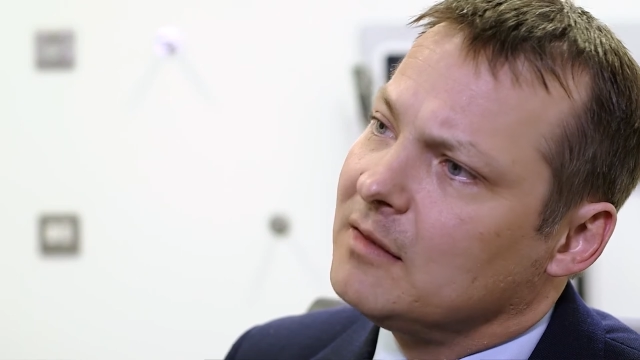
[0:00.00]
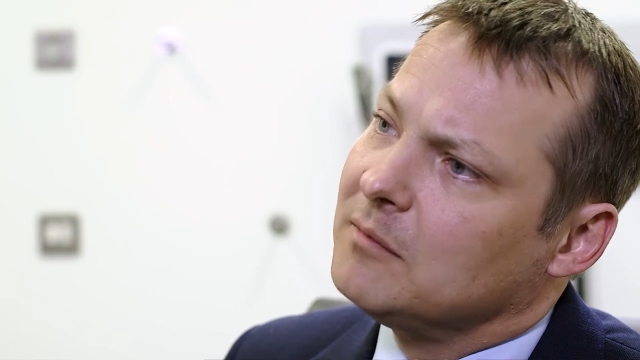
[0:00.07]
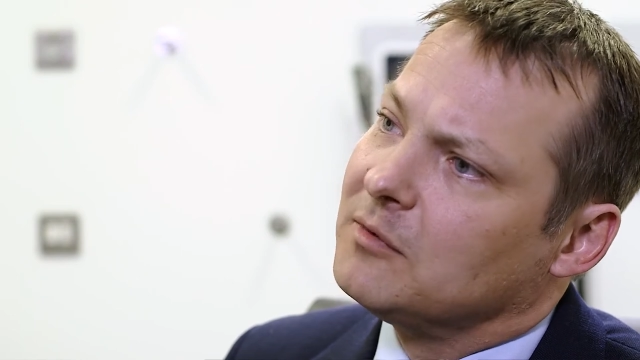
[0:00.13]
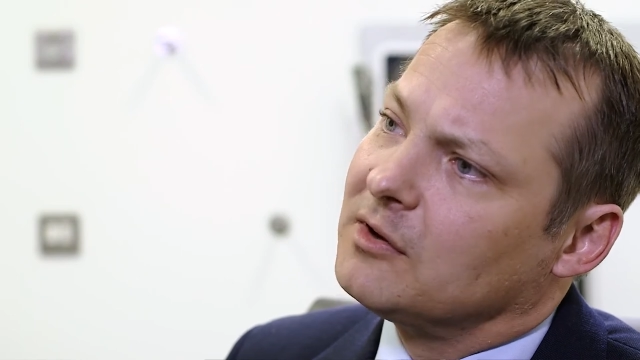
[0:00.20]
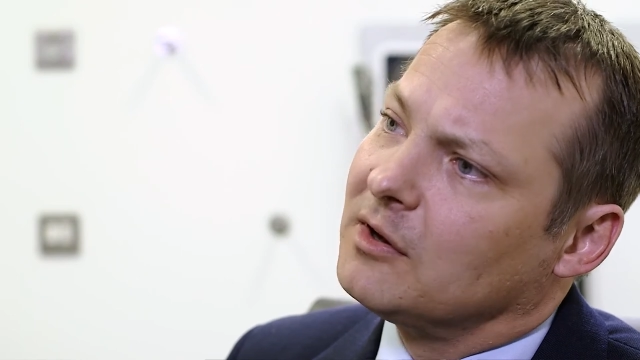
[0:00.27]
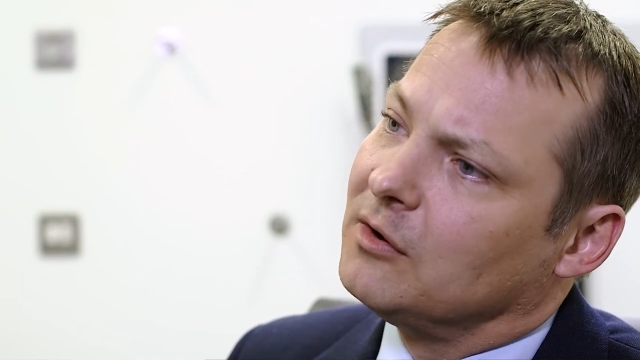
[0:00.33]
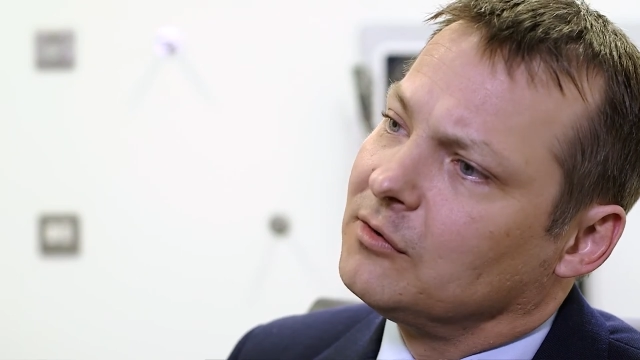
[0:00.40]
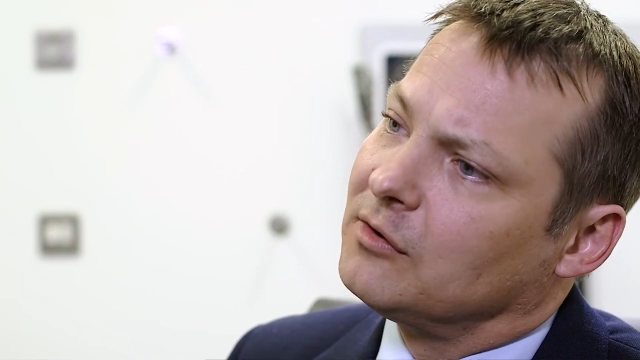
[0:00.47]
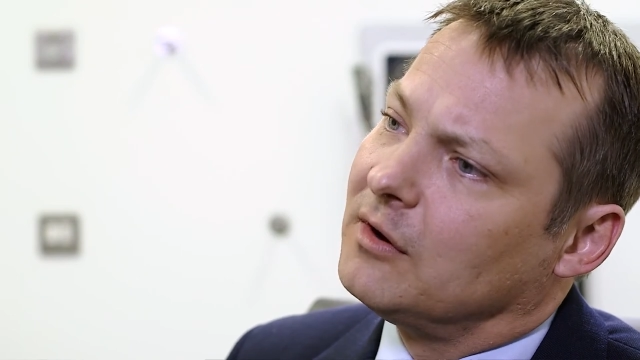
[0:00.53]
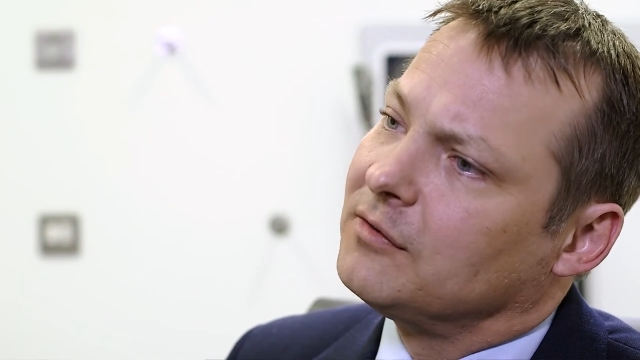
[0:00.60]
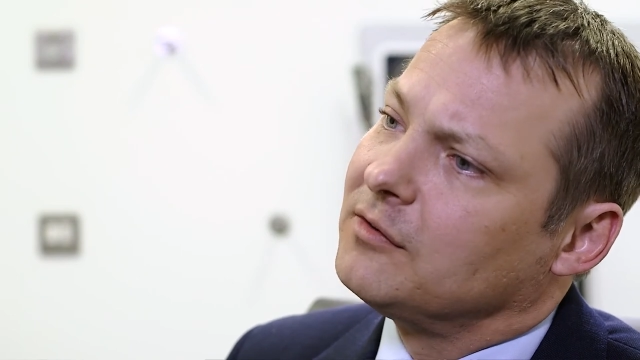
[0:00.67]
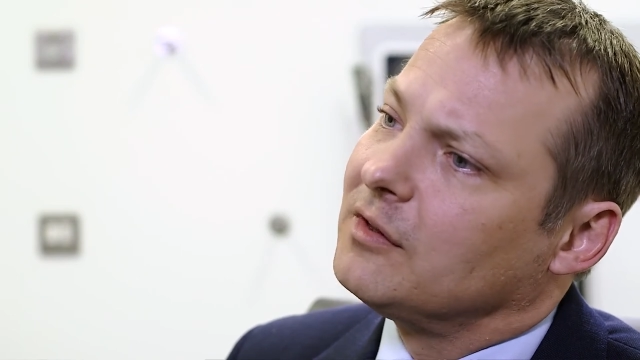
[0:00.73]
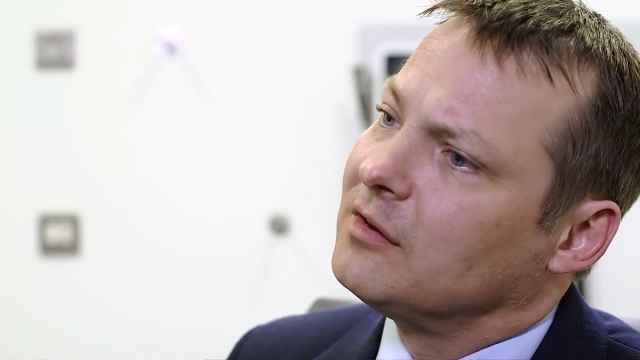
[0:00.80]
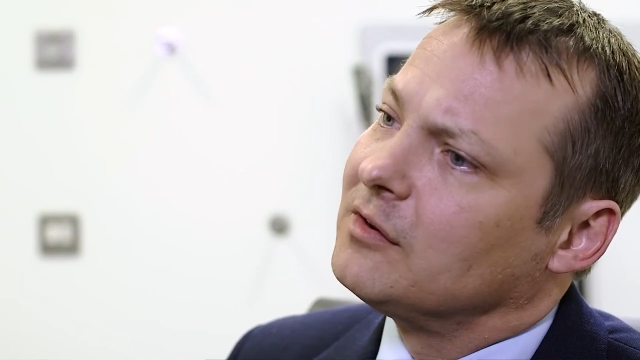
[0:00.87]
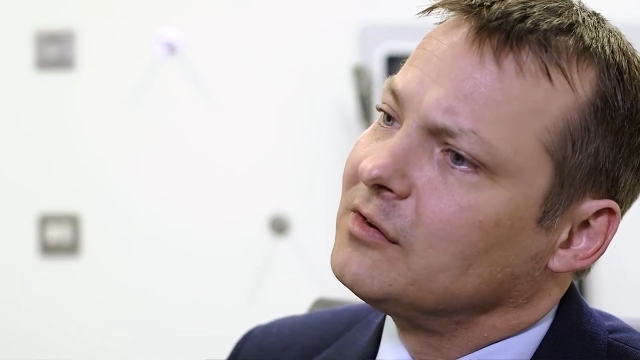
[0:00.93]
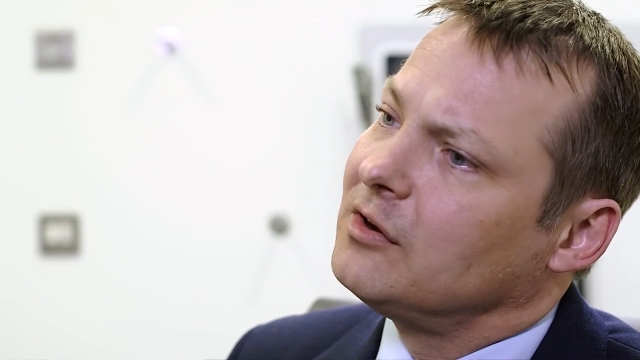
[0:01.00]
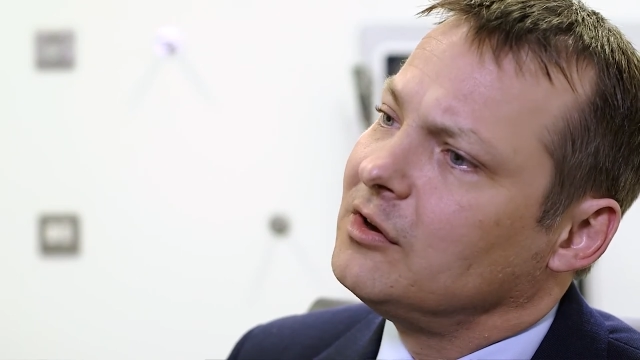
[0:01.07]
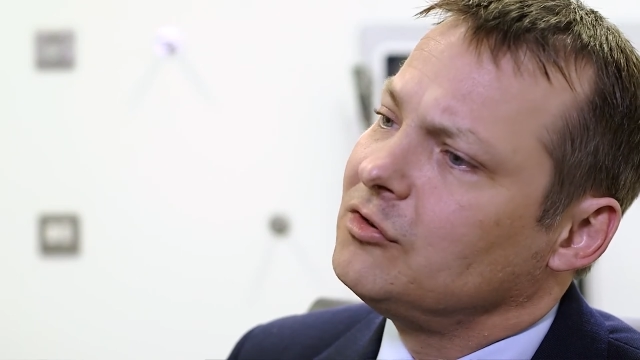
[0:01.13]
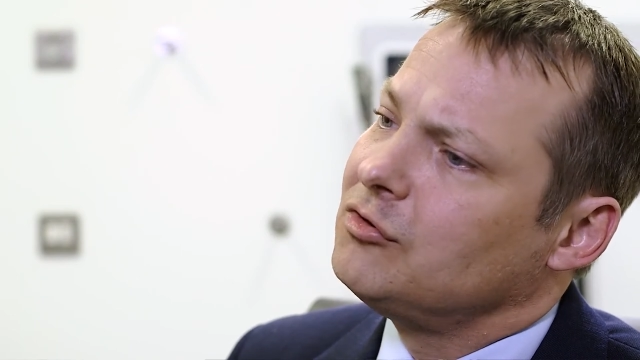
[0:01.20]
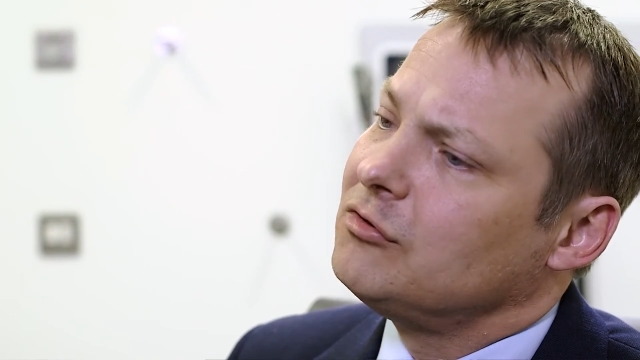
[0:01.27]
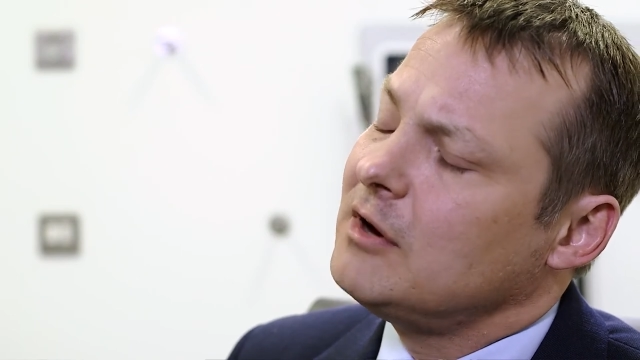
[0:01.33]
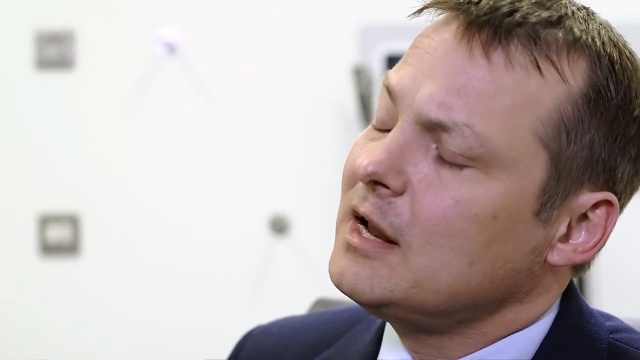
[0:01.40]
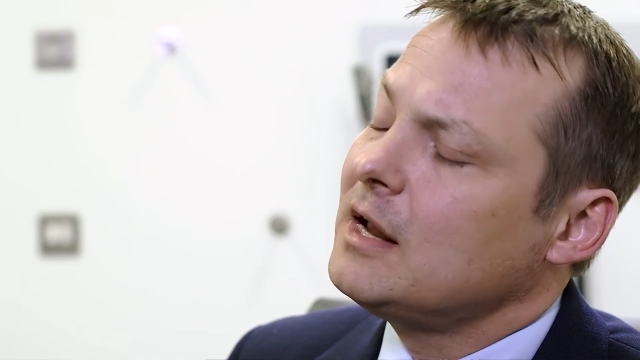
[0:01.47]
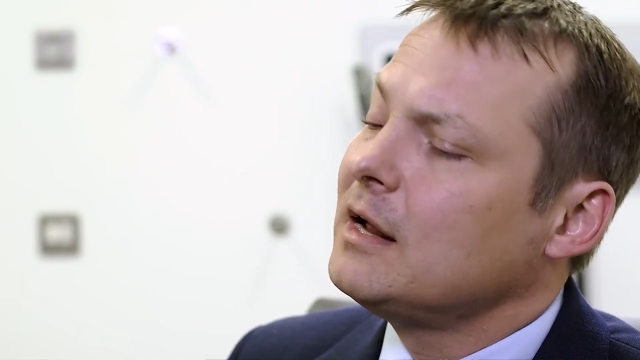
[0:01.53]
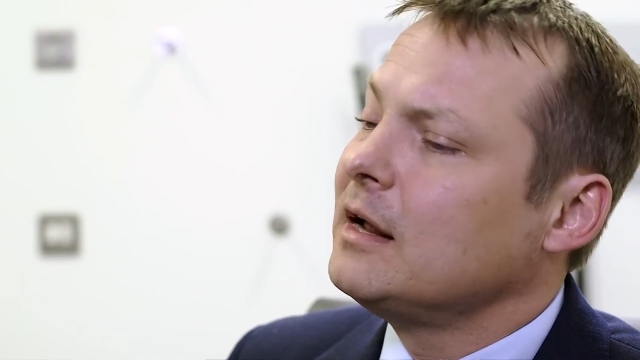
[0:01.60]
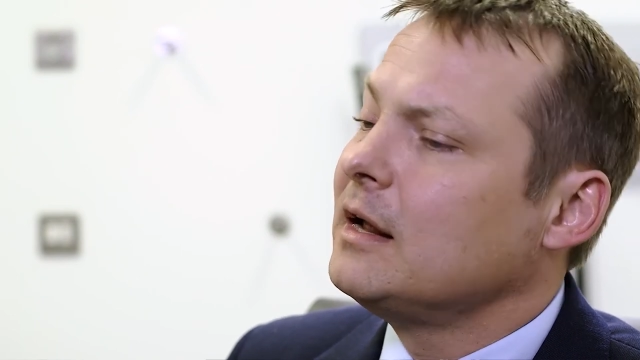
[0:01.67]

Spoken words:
themselves after the surgery,